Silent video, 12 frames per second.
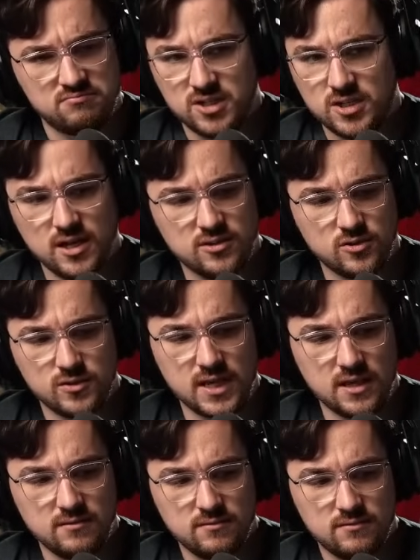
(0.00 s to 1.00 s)
They're not doing
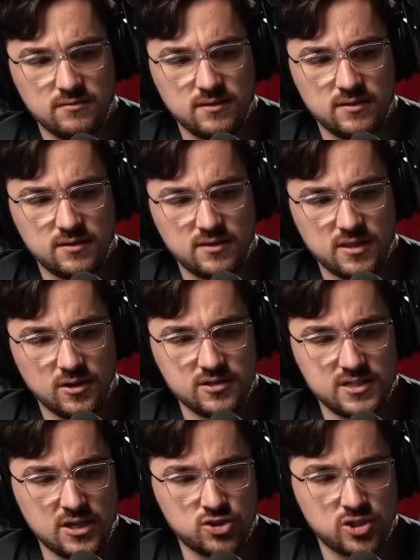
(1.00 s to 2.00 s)
that. They're
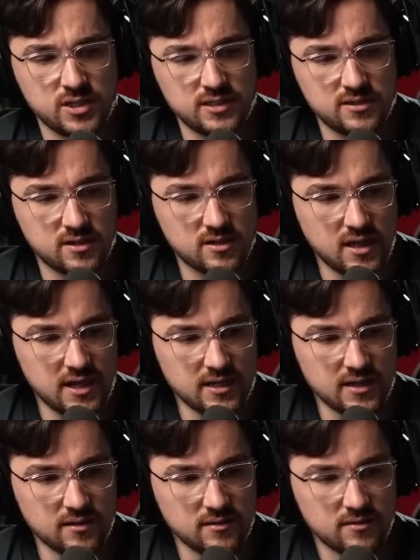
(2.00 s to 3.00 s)
intentionally
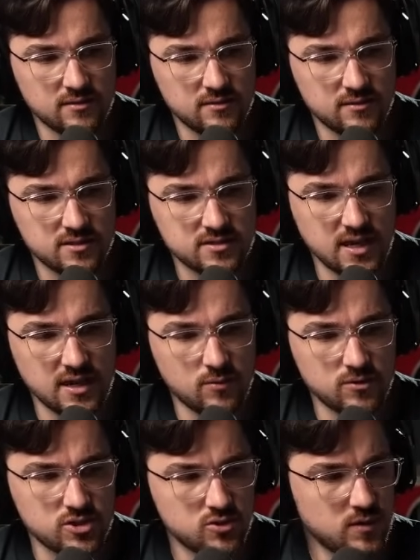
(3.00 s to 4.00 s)
declining to say
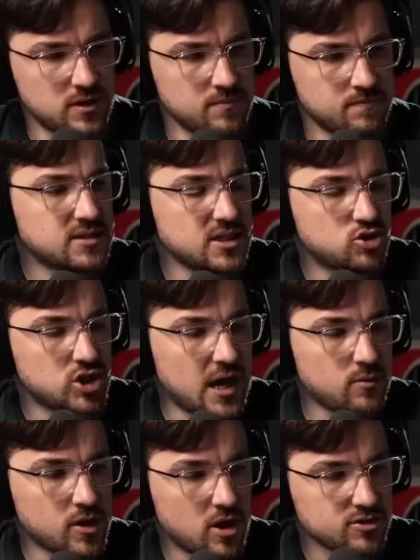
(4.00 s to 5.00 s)
it, which is weird. Let's see.
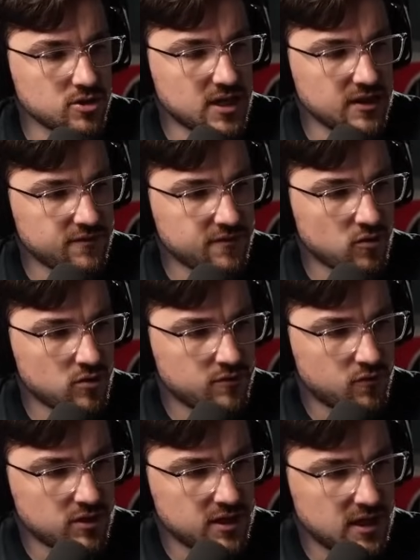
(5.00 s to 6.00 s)
Chadwick also, thank you for,
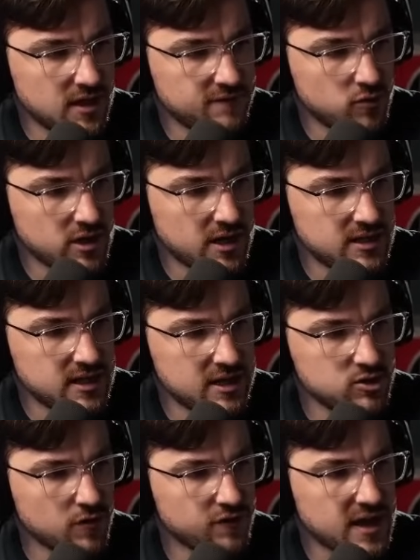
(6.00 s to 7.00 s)
for the uh,
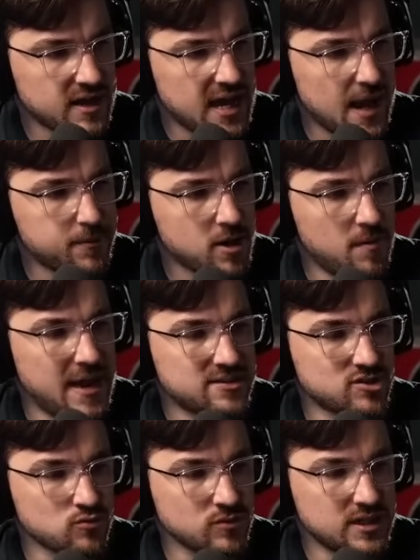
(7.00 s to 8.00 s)
499. Don't forget, Capcom
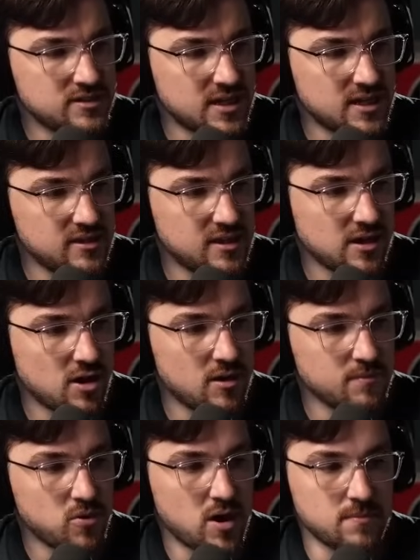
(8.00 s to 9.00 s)
hasn't released anything
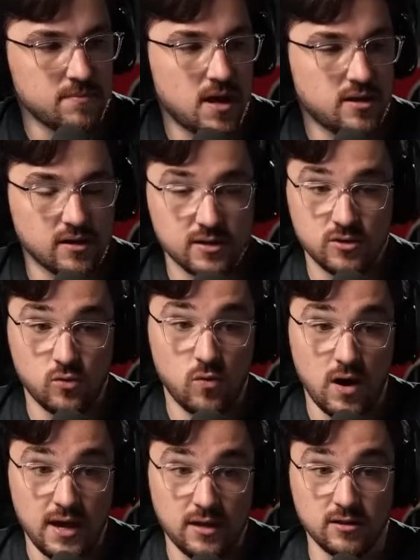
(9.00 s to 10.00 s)
on Pragmata in a
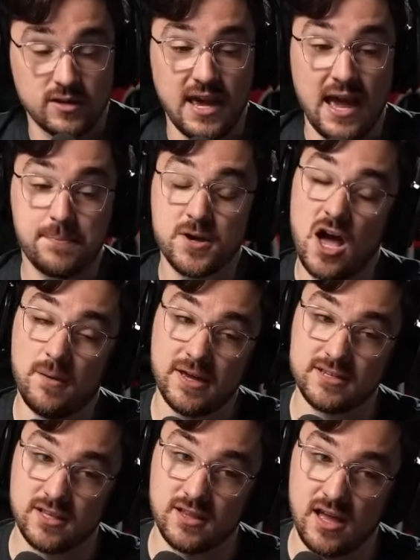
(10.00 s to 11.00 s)
while. Capcom
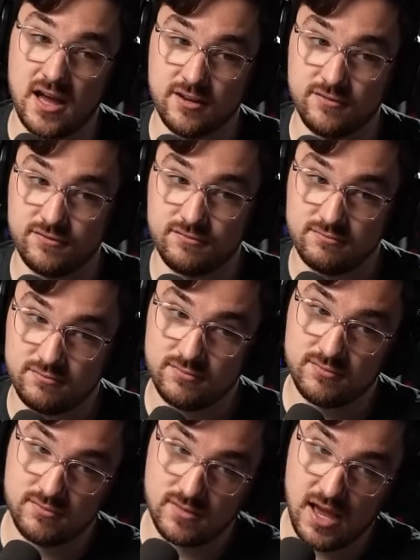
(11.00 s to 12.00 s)
has a lot of
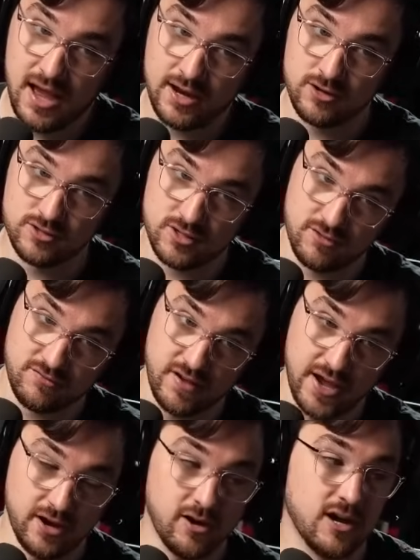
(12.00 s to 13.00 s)
irons in the
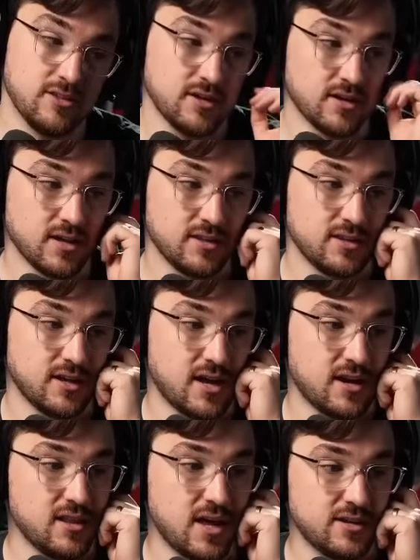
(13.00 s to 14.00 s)
fire, I think. I think they
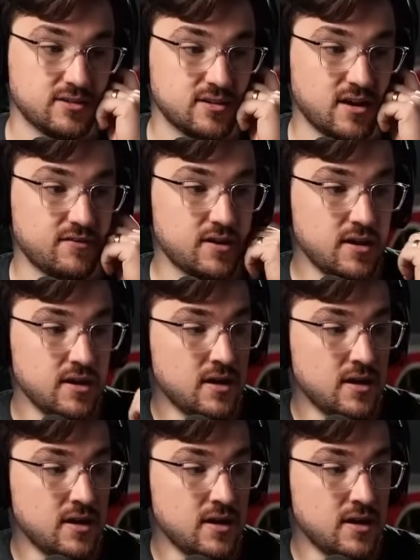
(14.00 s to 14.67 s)
got a lot of stuff